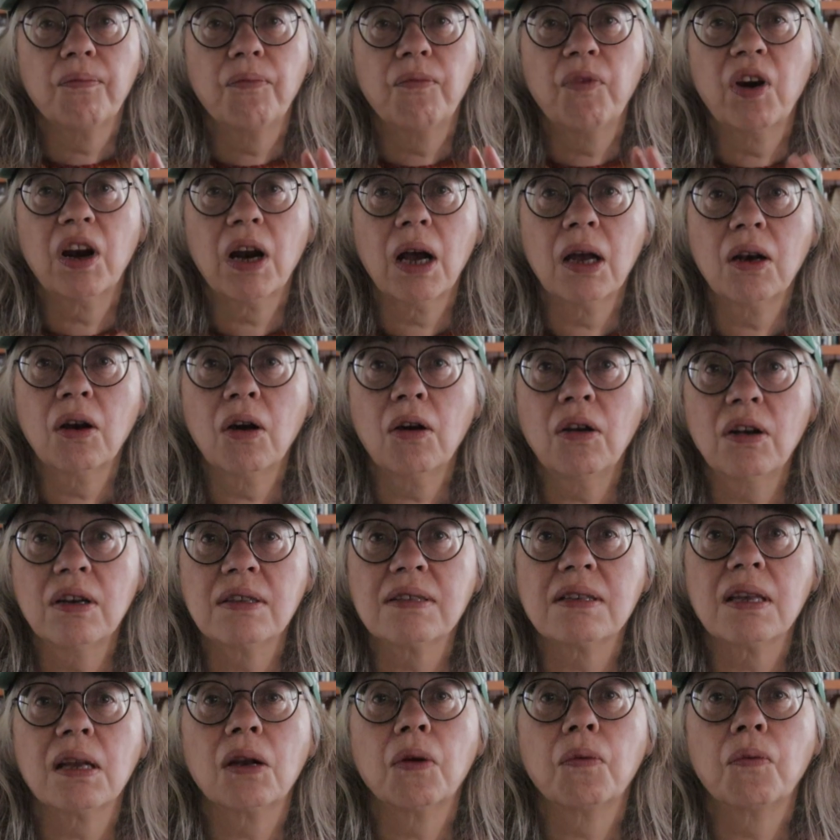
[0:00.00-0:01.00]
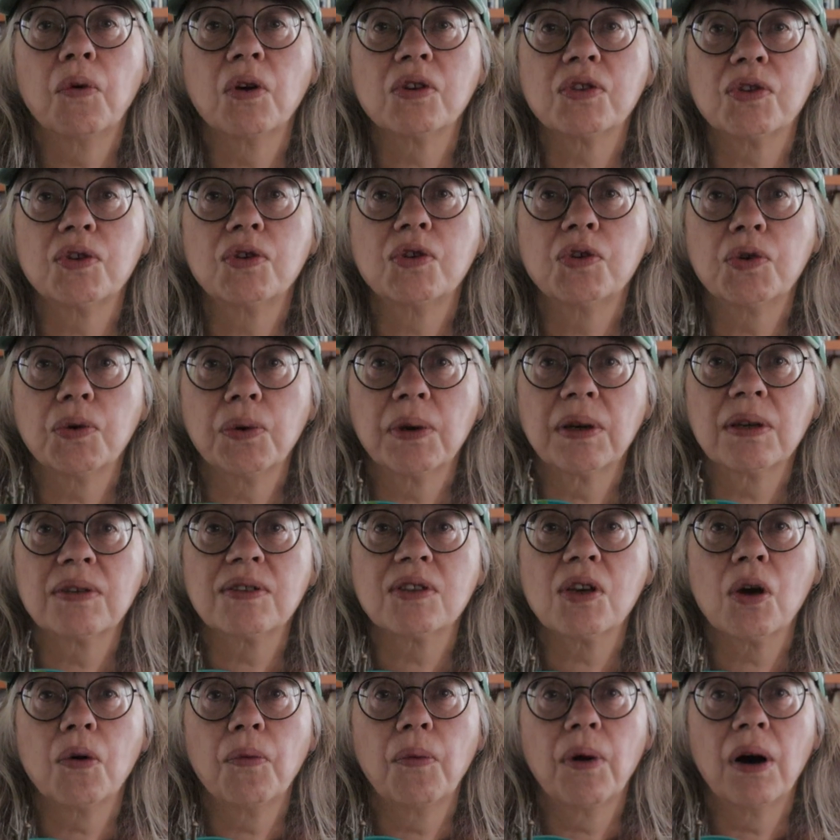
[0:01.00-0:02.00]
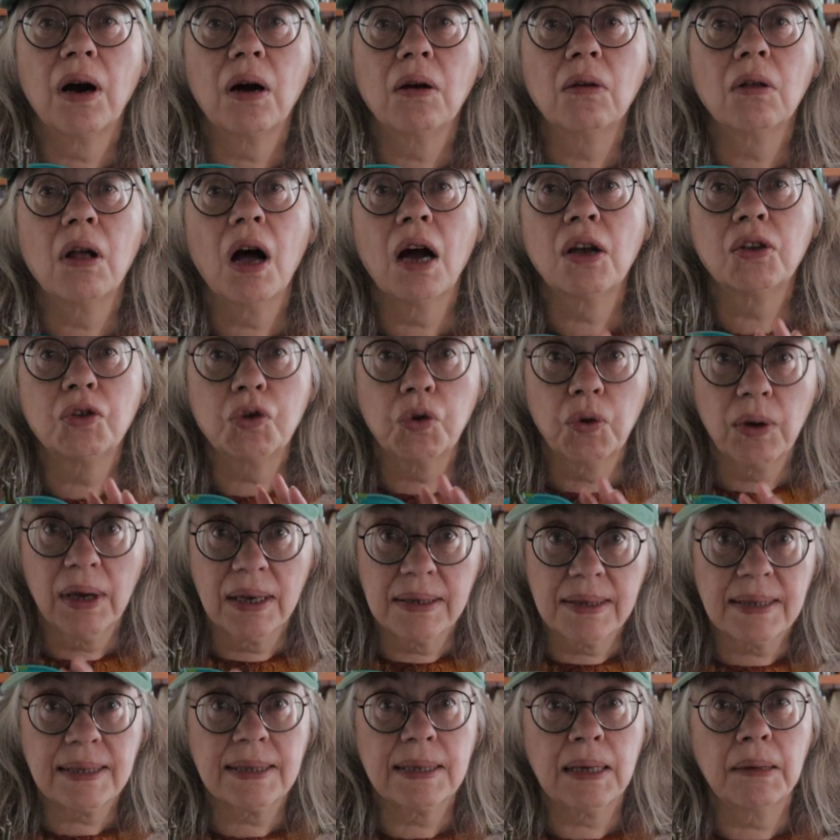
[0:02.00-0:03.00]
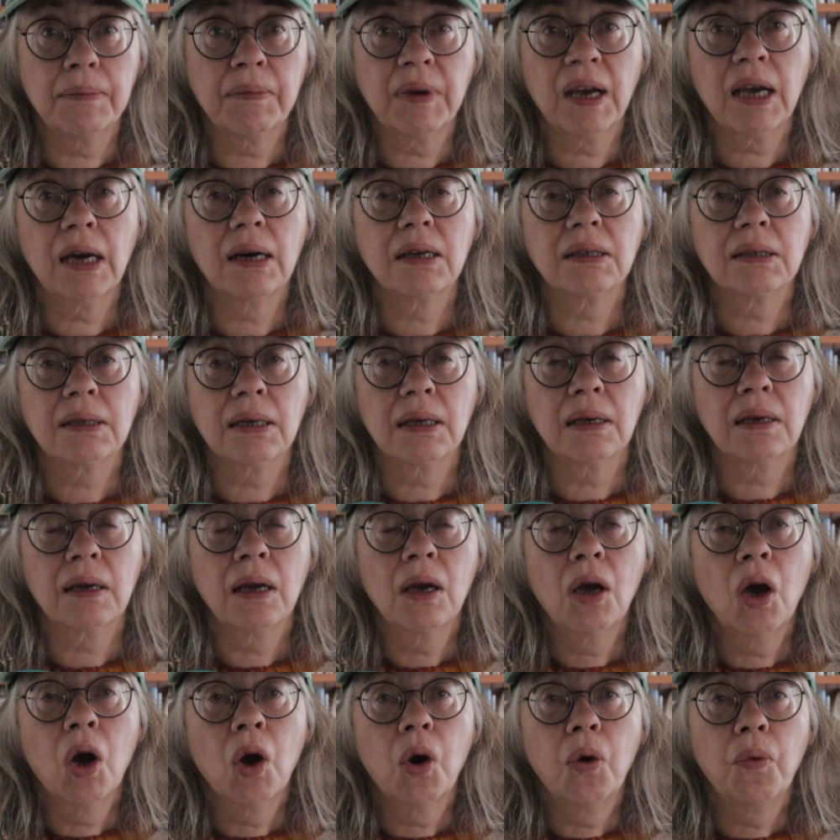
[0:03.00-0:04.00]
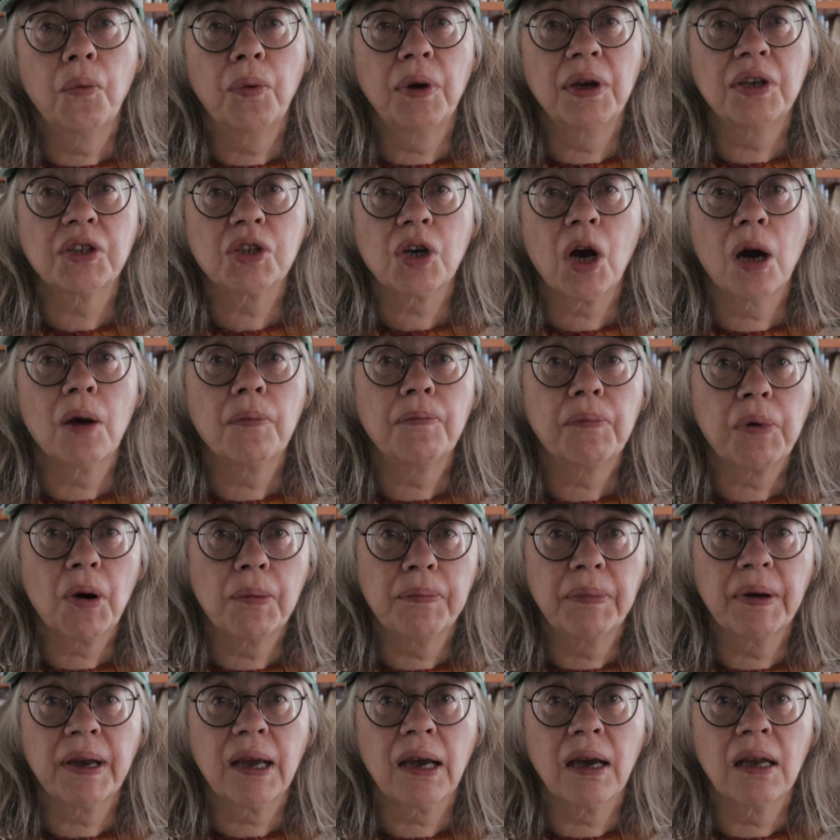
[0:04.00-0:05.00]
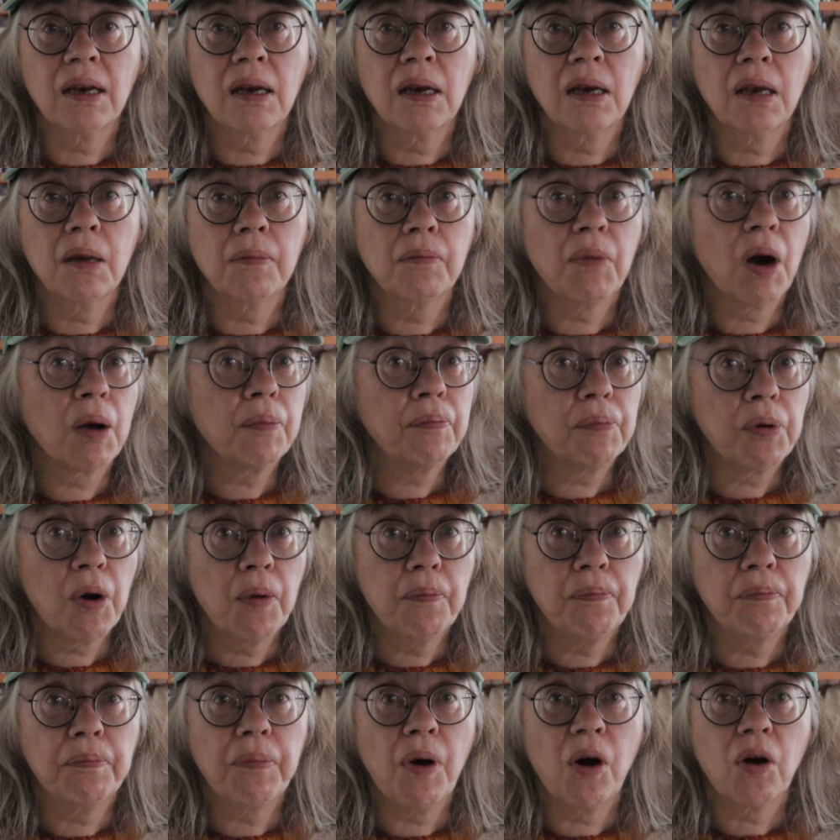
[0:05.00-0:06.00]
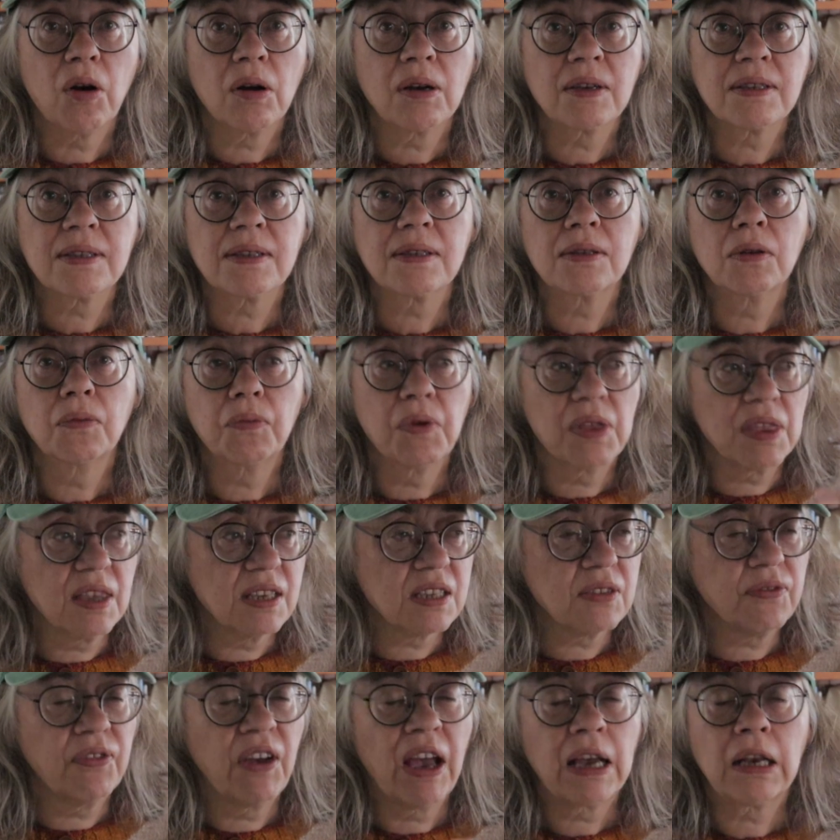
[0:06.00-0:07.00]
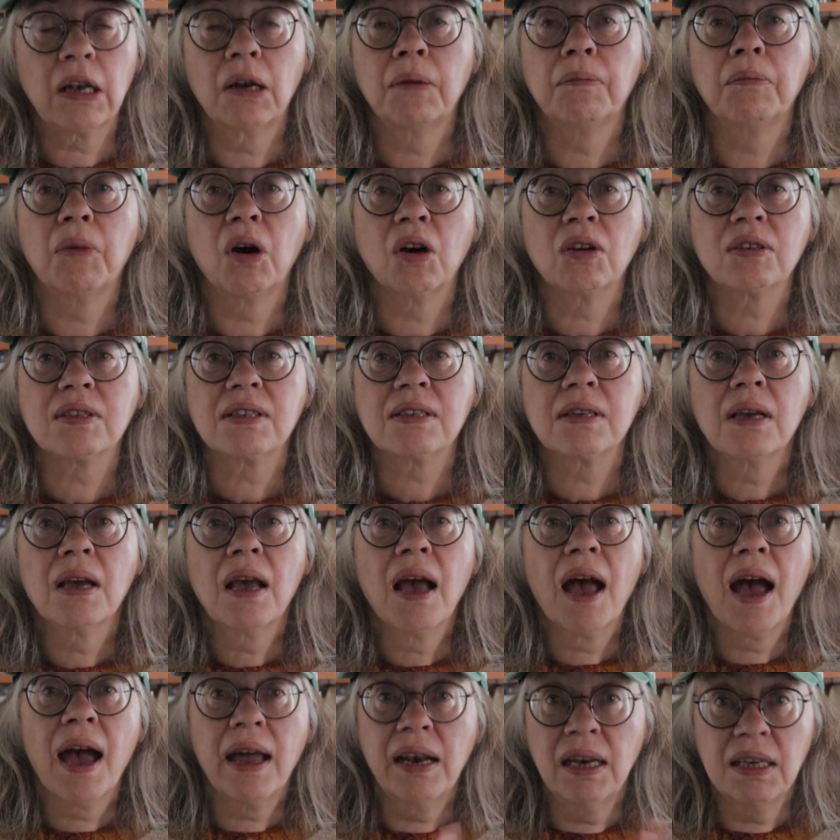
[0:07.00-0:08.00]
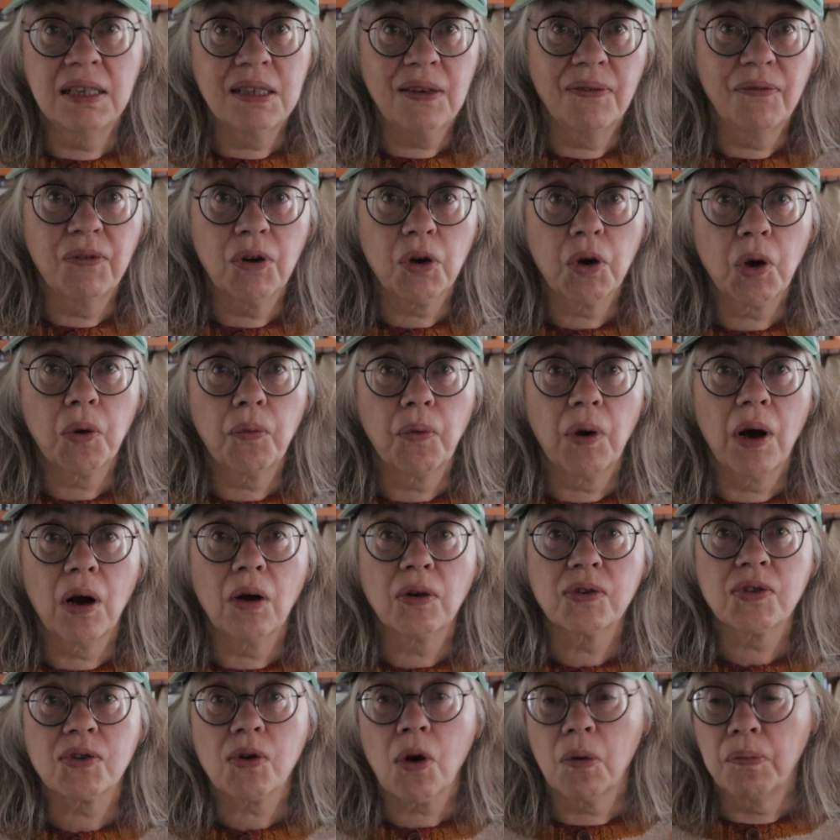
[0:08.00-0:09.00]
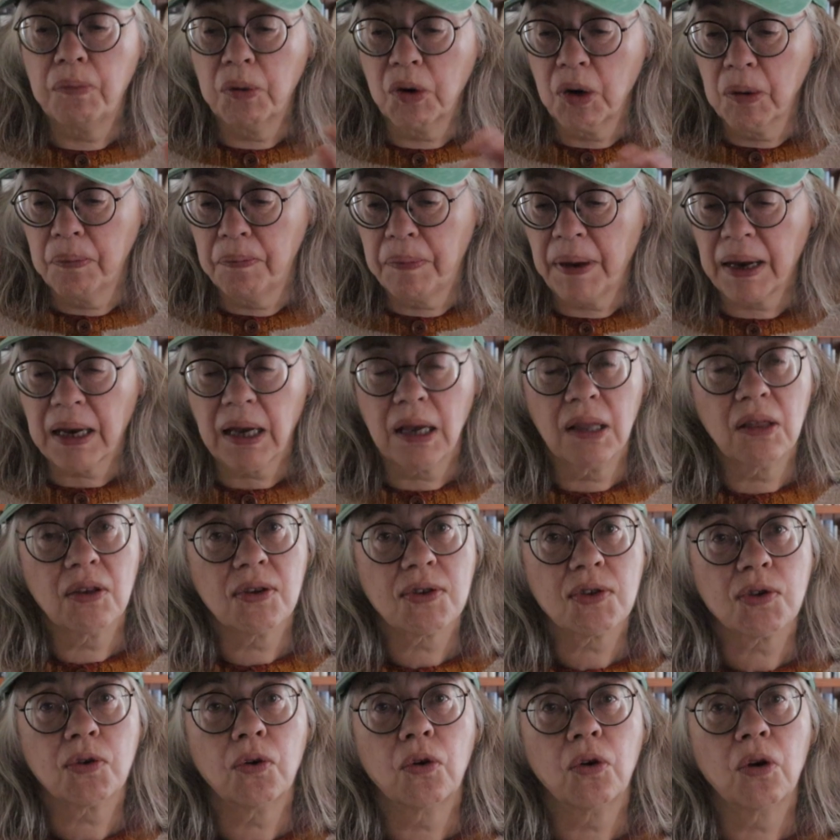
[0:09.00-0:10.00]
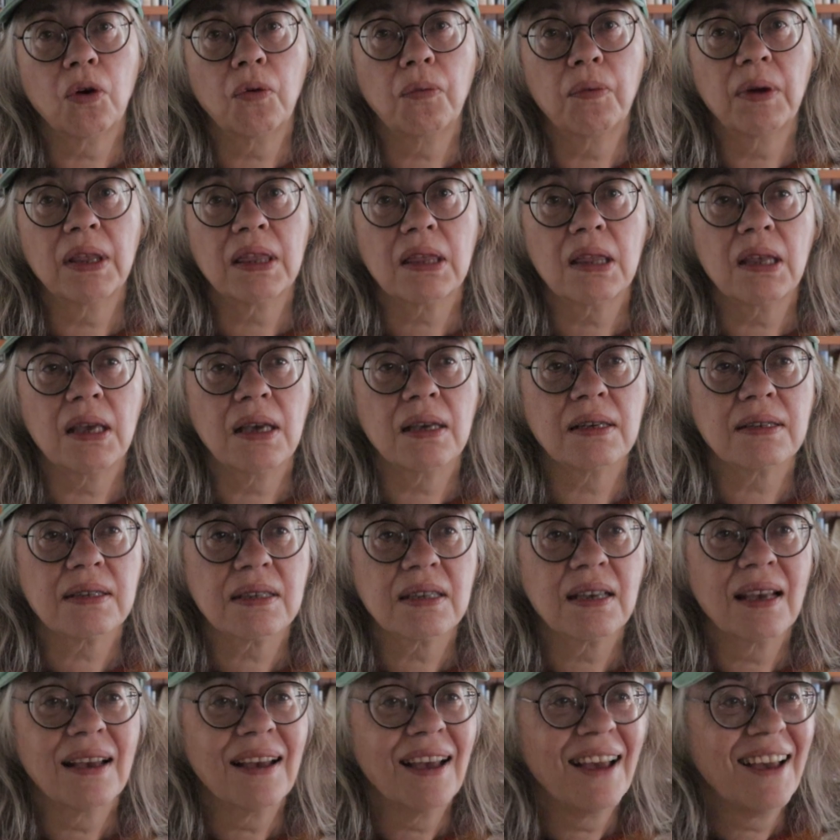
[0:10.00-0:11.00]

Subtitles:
When I noticed that it wasn't doing so well, I took a stem cutting, which I propagated in my prop box with the sphagnum moss. And it did very well, so I put it back in the soil with this.